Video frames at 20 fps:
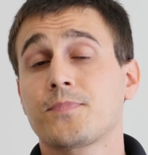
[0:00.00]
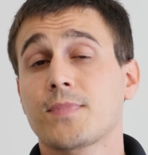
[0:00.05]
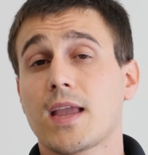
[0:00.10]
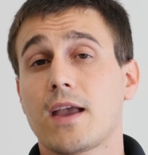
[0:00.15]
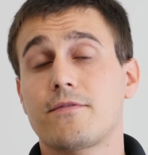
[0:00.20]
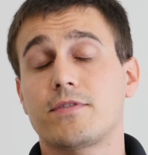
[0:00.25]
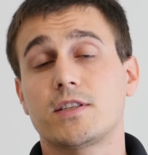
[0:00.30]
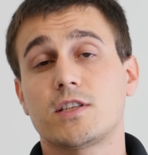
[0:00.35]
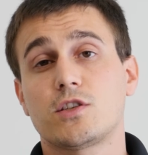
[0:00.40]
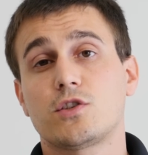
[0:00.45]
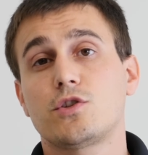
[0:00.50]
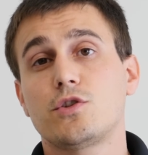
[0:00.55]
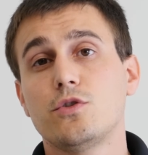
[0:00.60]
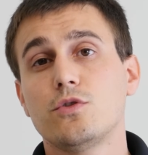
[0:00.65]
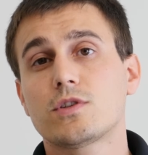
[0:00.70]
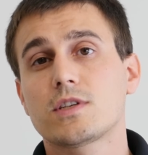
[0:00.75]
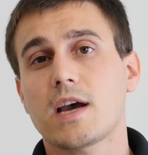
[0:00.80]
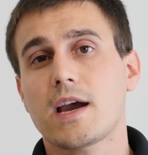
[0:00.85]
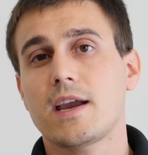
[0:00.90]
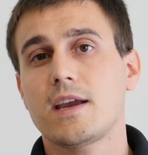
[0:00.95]
If it's too
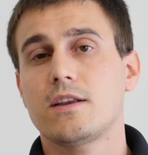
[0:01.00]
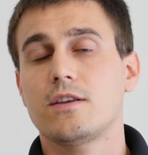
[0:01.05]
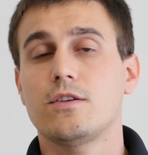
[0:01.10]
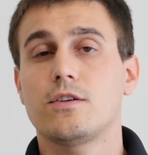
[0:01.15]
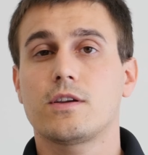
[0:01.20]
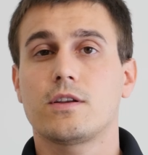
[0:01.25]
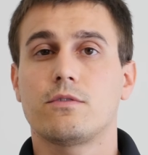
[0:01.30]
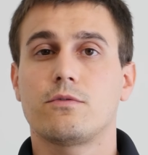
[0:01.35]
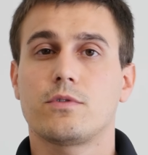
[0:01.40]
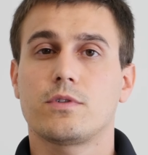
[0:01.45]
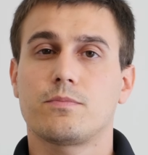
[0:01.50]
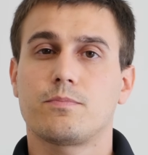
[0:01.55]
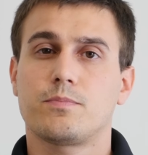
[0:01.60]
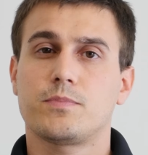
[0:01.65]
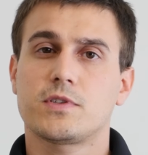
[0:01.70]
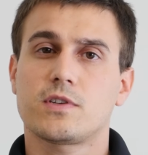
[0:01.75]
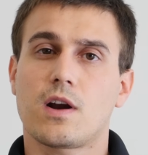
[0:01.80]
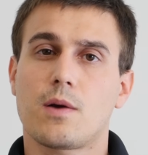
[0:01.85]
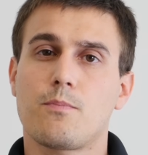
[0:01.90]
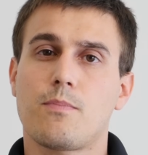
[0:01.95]
tight, you can
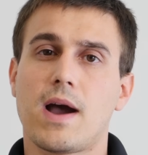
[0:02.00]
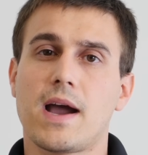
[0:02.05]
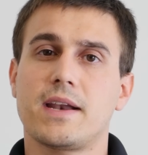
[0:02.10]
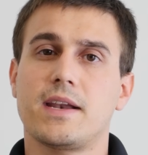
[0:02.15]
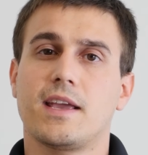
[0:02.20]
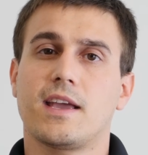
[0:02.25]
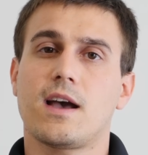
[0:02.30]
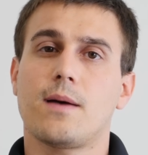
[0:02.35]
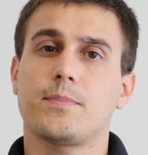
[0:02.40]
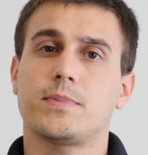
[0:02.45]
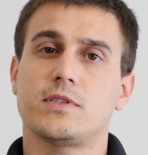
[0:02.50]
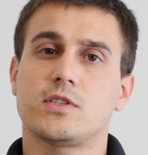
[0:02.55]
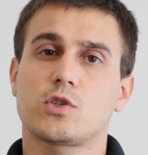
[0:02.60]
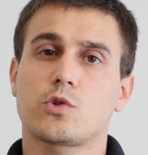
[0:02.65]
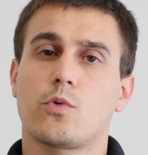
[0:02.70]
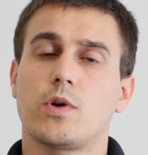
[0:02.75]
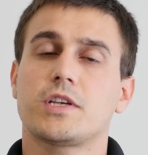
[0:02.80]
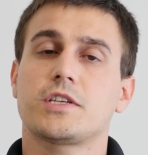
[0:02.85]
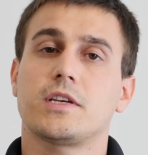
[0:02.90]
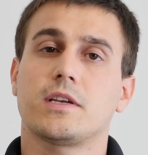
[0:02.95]
start binding up and
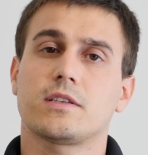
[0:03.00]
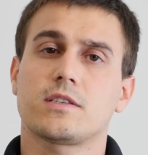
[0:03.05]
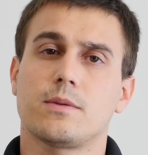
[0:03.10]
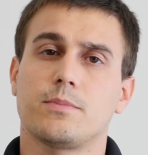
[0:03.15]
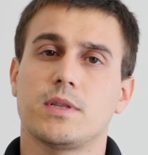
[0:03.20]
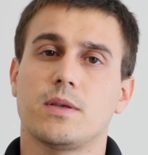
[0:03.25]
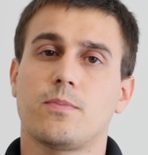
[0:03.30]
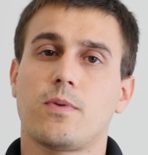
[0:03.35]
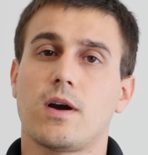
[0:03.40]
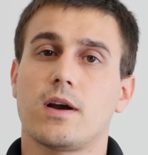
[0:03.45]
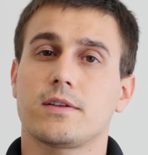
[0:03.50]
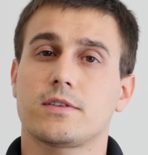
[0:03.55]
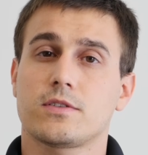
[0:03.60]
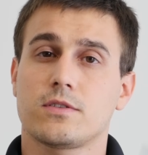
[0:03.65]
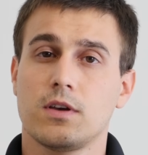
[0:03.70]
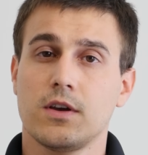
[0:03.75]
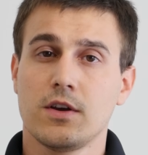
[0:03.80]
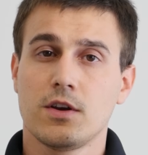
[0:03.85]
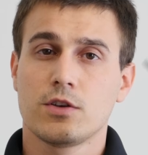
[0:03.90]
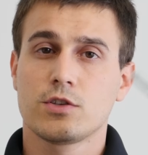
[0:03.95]
squishing some of the parts.
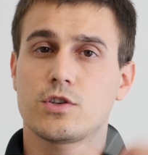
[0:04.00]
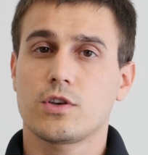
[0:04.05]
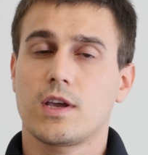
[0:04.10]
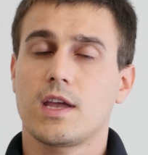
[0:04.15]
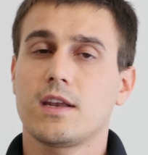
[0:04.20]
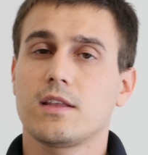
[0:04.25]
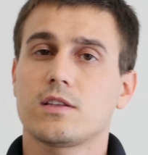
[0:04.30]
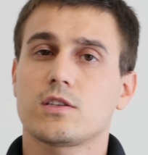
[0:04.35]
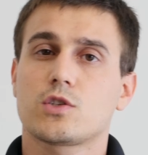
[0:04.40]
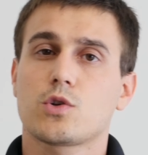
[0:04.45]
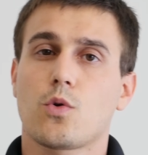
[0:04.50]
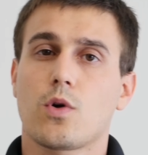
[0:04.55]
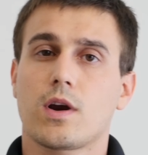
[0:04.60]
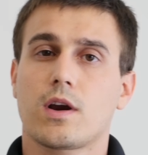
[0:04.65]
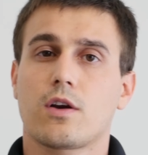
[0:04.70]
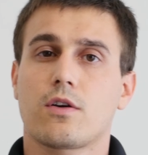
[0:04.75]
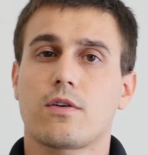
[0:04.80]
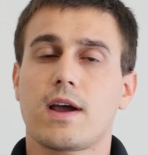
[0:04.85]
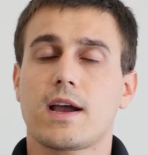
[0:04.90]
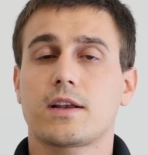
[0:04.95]
So getting the
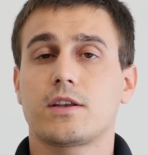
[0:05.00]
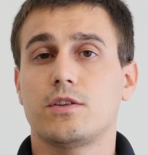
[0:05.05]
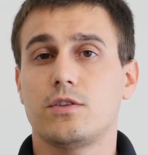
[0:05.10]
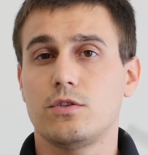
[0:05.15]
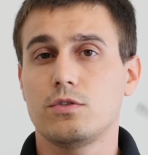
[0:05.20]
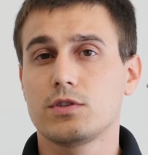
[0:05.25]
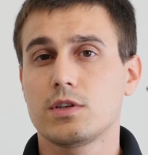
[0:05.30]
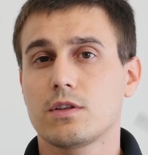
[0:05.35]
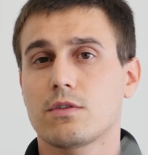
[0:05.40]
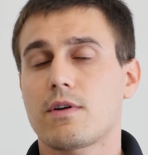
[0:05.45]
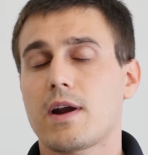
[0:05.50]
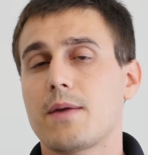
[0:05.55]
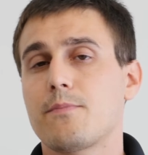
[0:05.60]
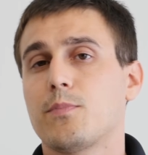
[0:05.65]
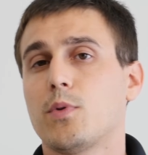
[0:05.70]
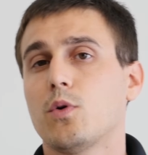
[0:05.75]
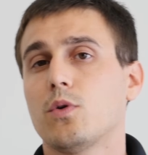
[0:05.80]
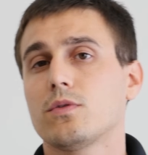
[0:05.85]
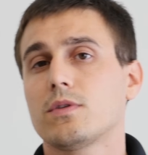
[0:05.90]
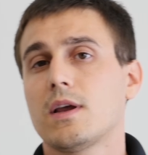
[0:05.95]
torque correct, using the right
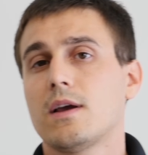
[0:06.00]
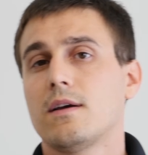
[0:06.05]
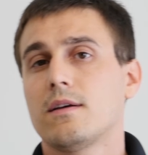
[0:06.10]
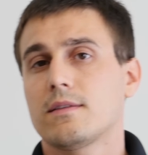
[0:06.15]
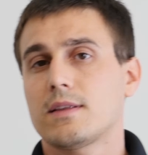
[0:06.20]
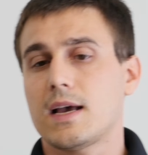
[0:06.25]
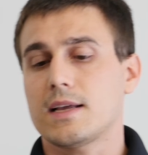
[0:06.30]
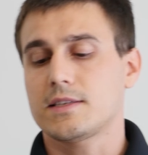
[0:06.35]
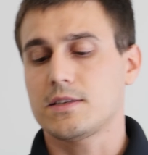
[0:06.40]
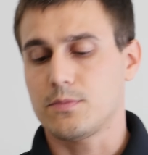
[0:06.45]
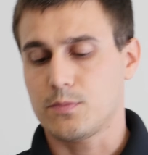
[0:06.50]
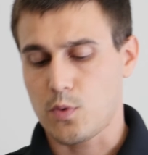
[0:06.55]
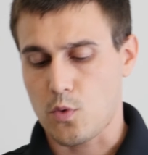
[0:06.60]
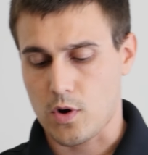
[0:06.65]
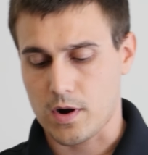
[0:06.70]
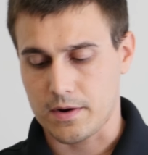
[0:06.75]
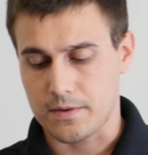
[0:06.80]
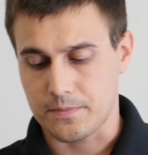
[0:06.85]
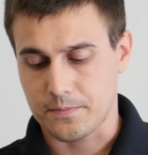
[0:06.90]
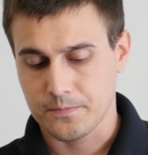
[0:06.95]
bolt, that's
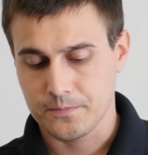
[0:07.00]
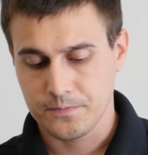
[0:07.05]
important.